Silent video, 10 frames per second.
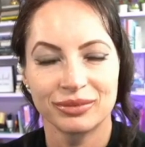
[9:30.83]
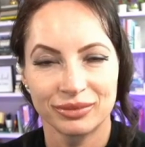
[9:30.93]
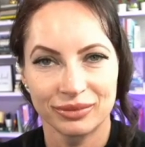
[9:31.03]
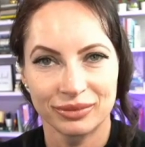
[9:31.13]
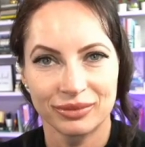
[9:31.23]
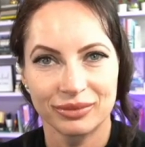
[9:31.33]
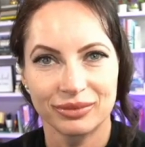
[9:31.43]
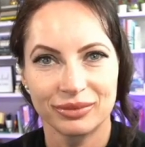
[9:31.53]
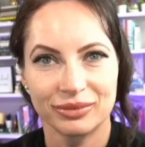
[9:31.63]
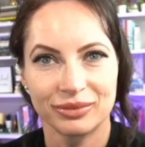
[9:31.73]

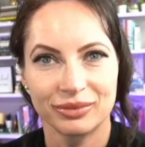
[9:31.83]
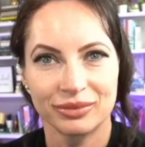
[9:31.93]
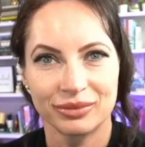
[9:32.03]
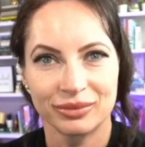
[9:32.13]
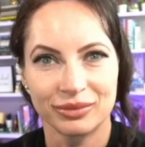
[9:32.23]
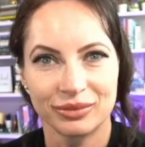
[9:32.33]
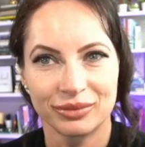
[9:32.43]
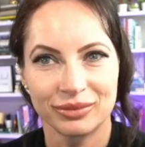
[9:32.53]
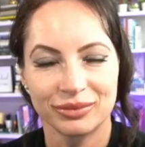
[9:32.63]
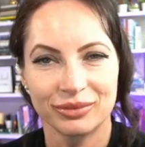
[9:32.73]

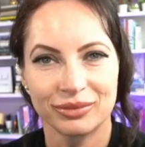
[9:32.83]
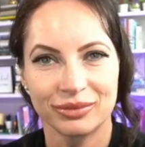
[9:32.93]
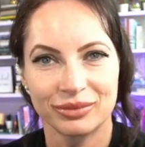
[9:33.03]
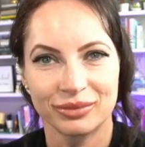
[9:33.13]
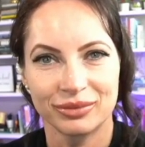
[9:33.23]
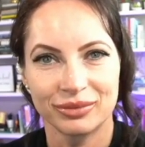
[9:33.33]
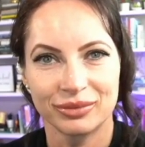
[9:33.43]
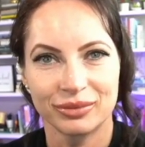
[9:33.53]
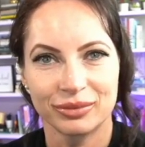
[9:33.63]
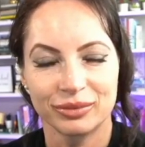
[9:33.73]

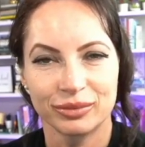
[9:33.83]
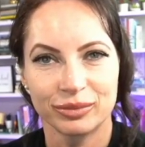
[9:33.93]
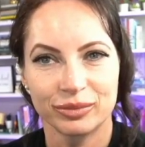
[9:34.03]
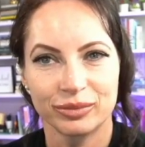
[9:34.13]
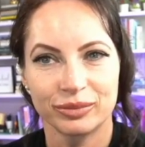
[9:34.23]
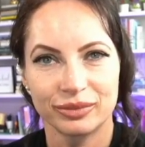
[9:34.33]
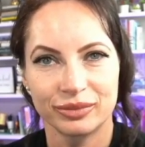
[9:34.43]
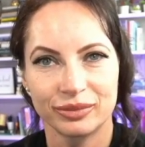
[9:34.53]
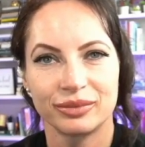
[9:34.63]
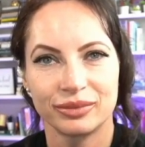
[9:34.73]

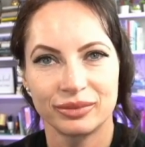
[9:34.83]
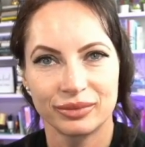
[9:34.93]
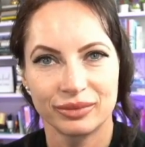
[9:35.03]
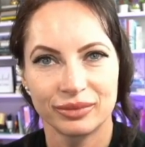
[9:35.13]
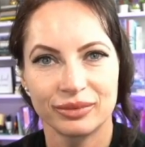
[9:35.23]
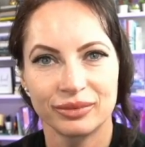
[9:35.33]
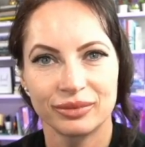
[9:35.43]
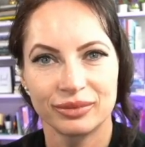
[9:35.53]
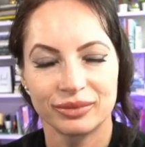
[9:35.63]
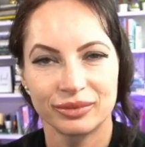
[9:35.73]

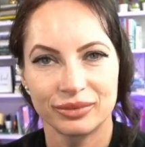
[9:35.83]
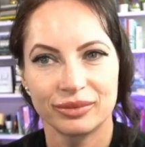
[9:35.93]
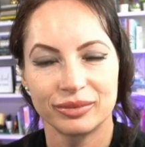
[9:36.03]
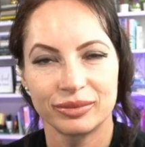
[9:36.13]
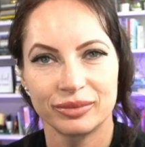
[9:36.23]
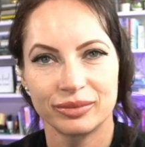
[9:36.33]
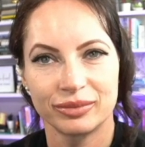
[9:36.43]
[no speech]